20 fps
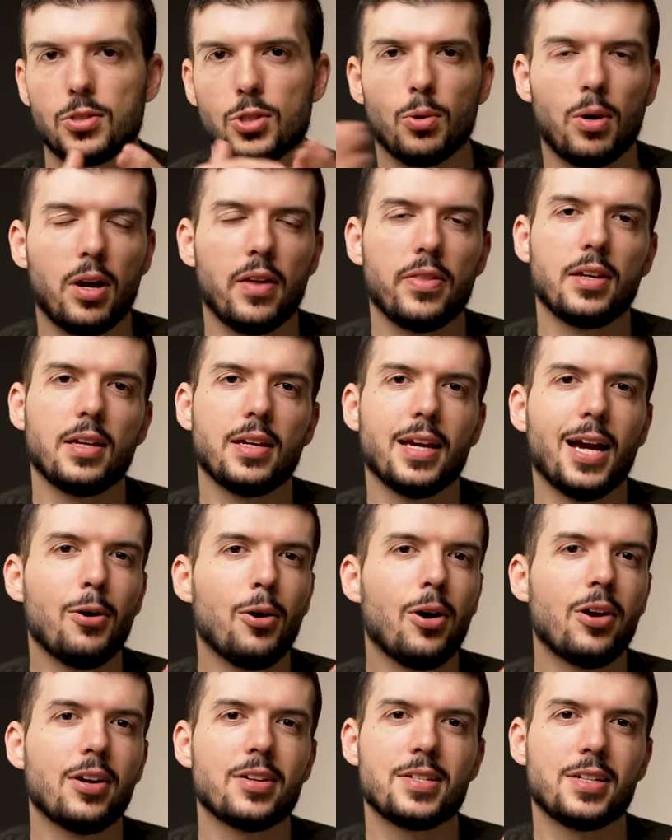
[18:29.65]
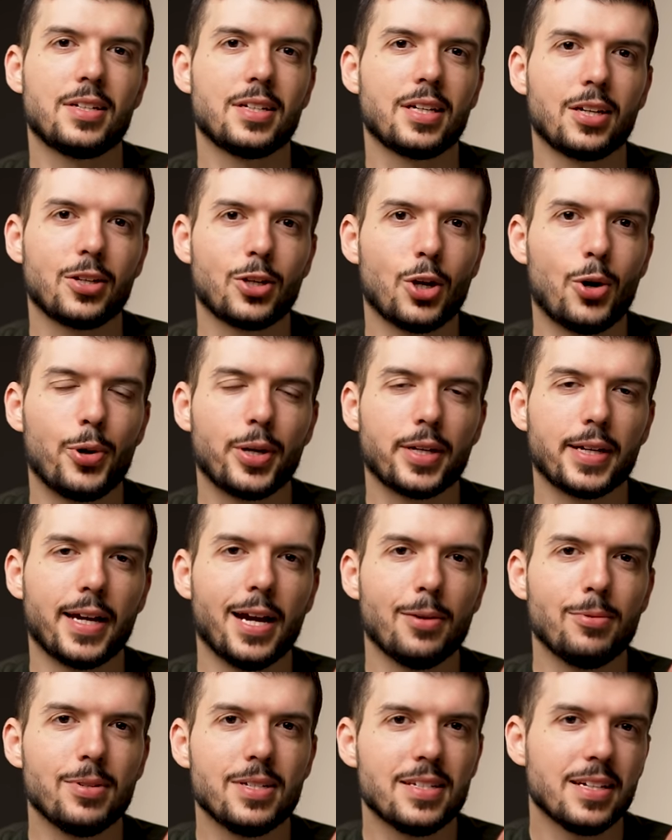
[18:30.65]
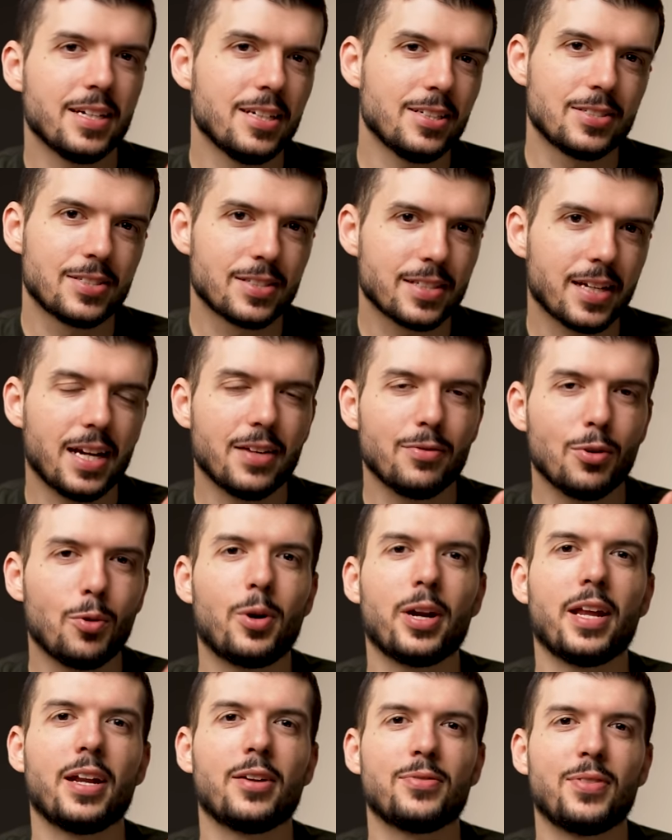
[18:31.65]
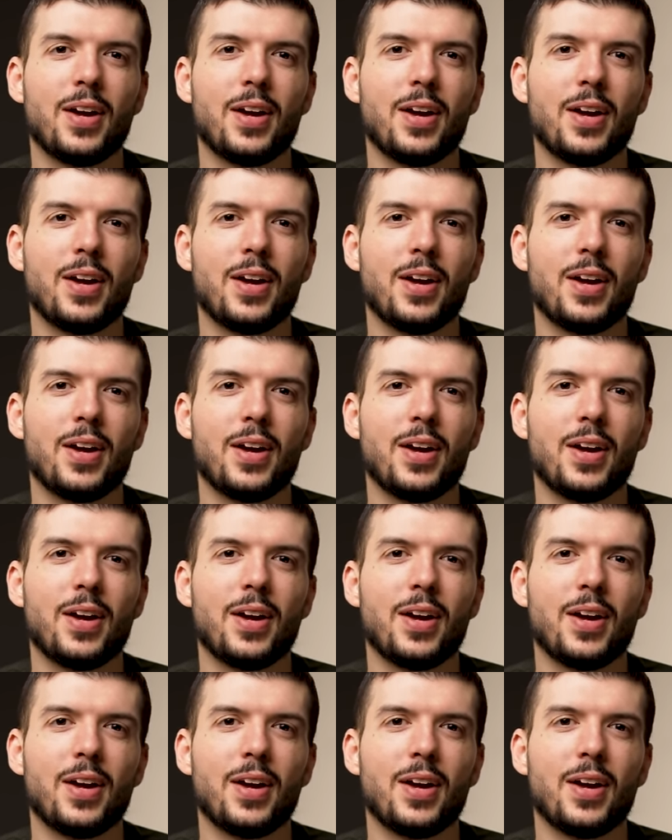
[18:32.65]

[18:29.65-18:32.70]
So, on the how hard is it to get going, I would say it's kind of a one out of